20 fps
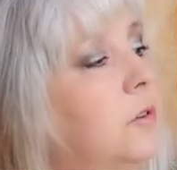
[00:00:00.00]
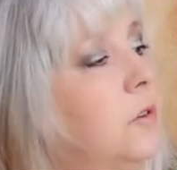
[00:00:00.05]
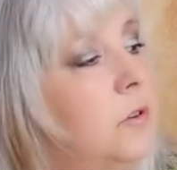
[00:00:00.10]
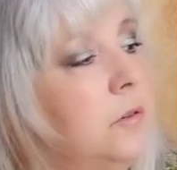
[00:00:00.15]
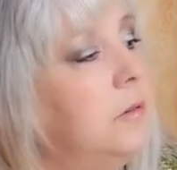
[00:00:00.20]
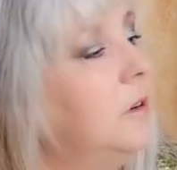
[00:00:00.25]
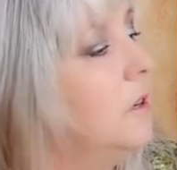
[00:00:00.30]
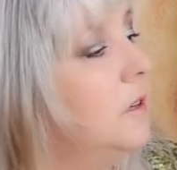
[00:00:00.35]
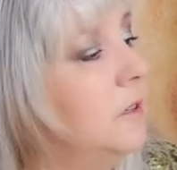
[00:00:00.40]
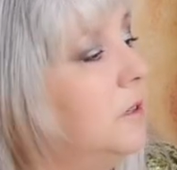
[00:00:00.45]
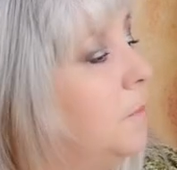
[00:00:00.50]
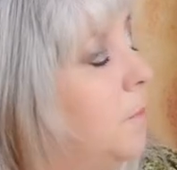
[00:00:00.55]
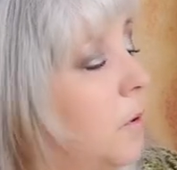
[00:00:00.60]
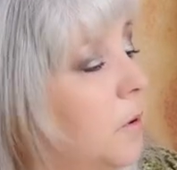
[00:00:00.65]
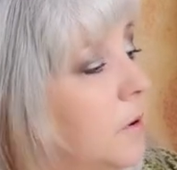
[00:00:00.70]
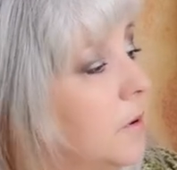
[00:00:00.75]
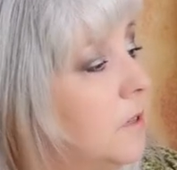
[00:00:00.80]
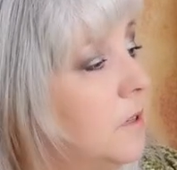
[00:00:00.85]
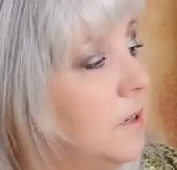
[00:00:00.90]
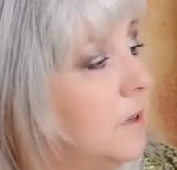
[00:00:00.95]
shooting
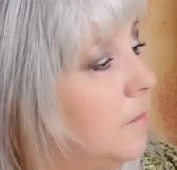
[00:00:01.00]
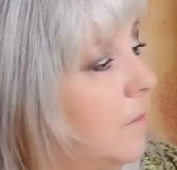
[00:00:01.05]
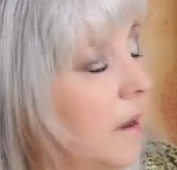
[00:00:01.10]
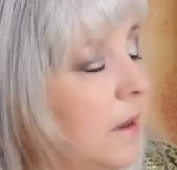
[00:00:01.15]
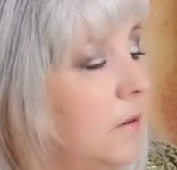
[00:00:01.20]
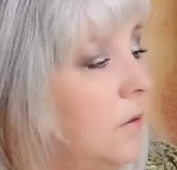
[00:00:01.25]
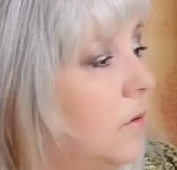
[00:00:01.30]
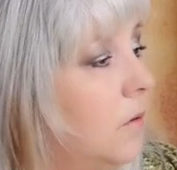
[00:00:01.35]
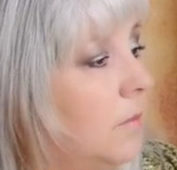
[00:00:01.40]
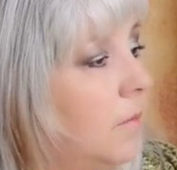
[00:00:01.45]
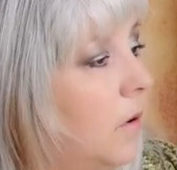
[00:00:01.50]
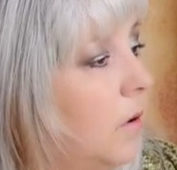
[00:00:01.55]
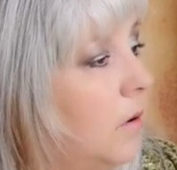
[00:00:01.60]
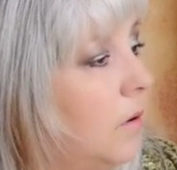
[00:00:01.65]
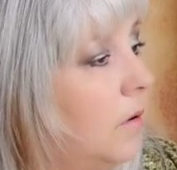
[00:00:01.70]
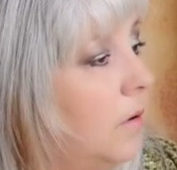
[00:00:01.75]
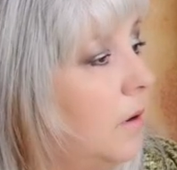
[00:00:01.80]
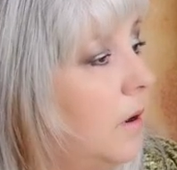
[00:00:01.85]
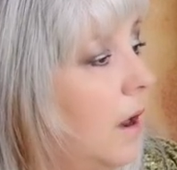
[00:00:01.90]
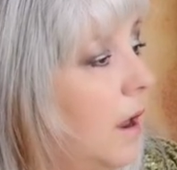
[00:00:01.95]
sports in manual
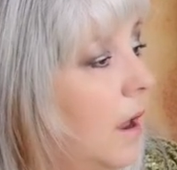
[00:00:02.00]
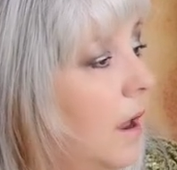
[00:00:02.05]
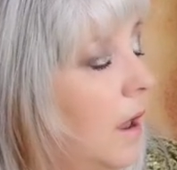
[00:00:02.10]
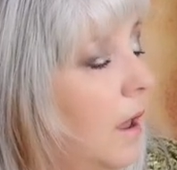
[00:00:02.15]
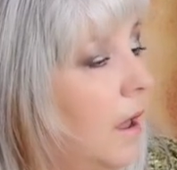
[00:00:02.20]
mode.